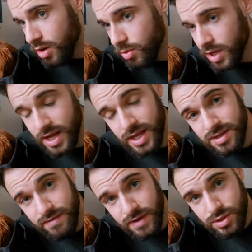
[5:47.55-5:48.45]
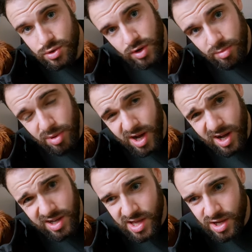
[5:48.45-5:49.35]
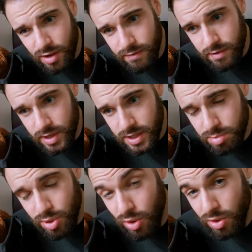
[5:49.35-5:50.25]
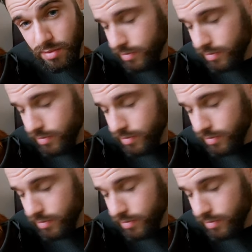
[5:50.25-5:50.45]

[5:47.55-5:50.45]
We're gonna head to Victoria Park, go for an explore,